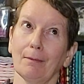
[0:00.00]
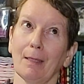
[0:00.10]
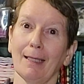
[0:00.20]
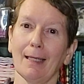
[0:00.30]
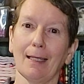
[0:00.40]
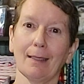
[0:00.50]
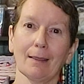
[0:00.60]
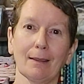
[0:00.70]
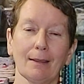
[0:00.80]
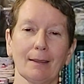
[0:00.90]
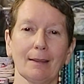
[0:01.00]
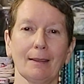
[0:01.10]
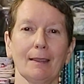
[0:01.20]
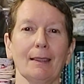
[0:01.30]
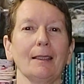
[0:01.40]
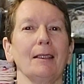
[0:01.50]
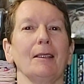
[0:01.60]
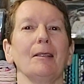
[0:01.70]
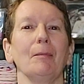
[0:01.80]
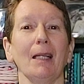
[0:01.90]
Monday.
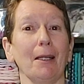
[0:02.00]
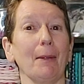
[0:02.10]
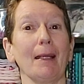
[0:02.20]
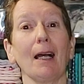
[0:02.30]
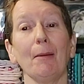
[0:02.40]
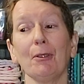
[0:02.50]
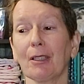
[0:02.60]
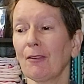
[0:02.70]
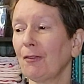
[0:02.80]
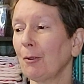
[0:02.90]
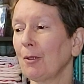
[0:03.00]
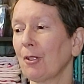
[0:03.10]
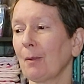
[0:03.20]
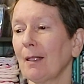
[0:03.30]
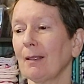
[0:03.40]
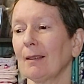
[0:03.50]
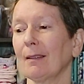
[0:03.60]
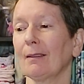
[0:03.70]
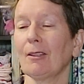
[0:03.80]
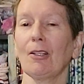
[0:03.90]
But anyway, I'm looking forward to it.
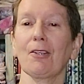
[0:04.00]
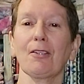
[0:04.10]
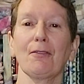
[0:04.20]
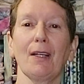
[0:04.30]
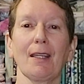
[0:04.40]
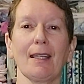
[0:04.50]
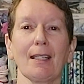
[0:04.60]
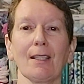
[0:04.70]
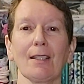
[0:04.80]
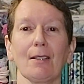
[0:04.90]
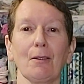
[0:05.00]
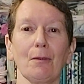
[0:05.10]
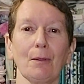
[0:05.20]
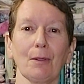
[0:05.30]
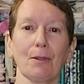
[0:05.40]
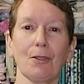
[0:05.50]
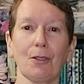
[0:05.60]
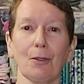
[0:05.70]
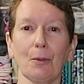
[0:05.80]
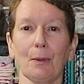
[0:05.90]
Got lots of fun things to
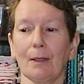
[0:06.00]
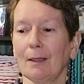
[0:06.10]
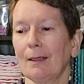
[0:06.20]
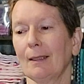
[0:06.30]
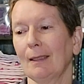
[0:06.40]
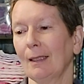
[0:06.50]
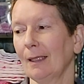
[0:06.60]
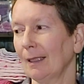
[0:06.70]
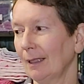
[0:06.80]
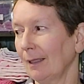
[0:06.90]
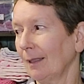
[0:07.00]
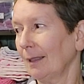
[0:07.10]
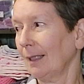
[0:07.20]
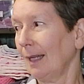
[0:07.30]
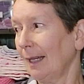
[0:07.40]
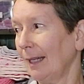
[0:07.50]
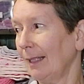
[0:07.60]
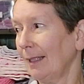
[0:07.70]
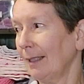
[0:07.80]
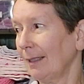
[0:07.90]
do.
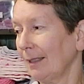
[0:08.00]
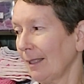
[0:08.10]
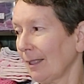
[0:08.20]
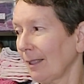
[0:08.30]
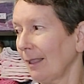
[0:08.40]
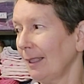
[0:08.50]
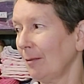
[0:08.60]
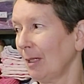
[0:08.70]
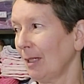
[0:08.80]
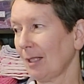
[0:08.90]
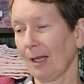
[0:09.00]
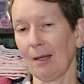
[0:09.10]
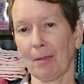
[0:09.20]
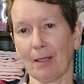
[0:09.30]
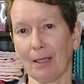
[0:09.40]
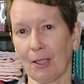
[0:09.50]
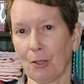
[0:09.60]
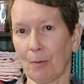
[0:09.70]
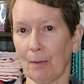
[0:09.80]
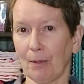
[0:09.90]
And in the meantime, I think I
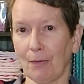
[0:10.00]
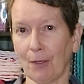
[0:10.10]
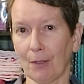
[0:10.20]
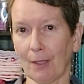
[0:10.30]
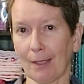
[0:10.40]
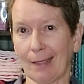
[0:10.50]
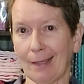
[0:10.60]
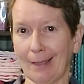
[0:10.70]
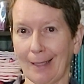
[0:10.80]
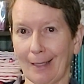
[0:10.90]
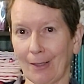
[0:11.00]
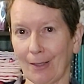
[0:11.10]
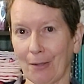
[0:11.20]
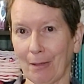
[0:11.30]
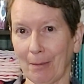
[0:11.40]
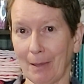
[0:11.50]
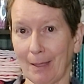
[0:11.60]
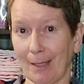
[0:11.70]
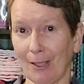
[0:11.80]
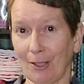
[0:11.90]
should probably focus on learning how to thread
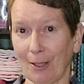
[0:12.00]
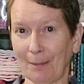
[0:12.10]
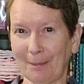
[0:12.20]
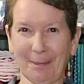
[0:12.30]
my serger.